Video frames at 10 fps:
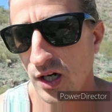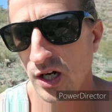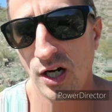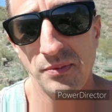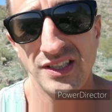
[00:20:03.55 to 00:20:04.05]

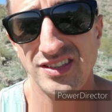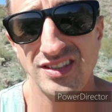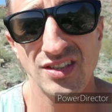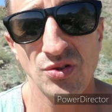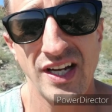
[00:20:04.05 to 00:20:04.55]
Um, it's
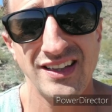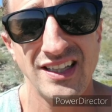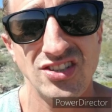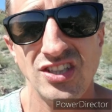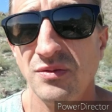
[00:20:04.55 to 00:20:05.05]
still not
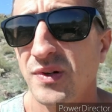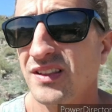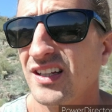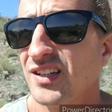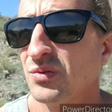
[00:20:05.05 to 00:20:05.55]
that cheap. I
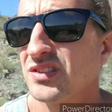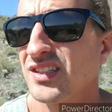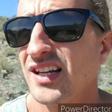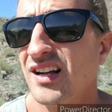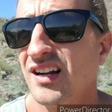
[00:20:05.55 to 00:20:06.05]
think it was
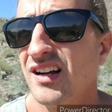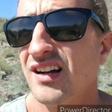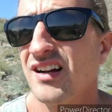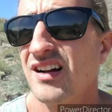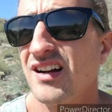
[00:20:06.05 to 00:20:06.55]
like
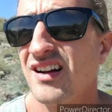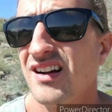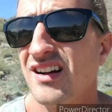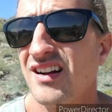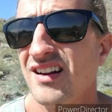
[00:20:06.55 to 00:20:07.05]
a
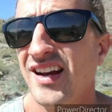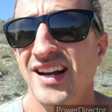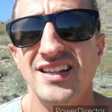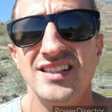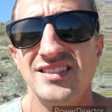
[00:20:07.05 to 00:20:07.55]

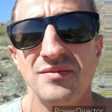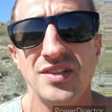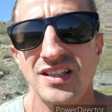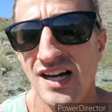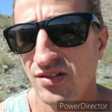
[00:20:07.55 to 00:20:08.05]
ninety
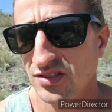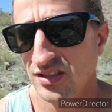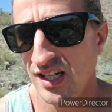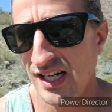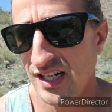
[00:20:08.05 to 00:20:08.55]
something dollars a
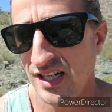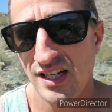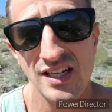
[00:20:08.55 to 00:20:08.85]
night.